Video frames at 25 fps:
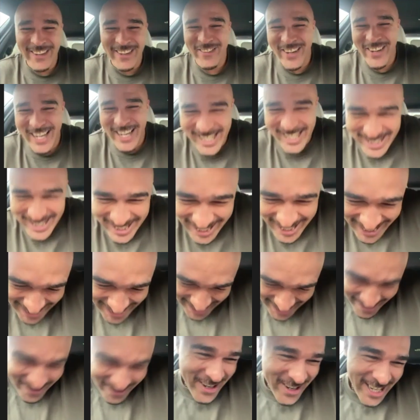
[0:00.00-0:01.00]
was
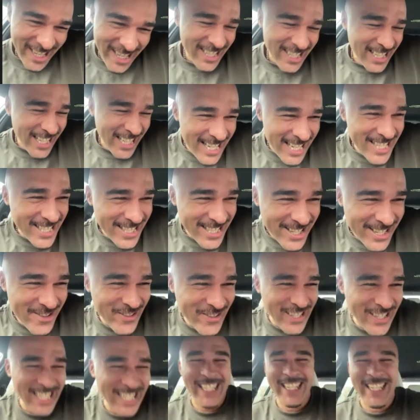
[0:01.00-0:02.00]
easy
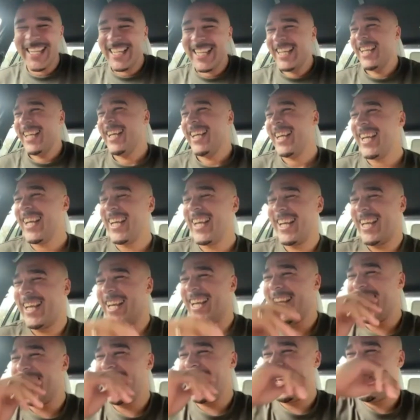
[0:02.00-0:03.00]

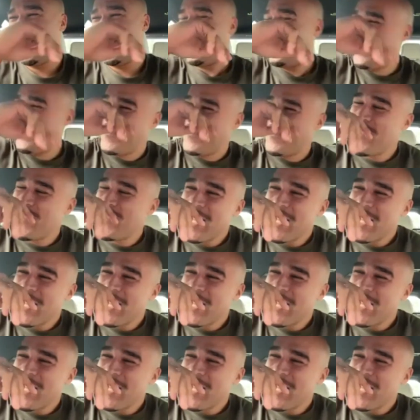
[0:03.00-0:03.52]
win.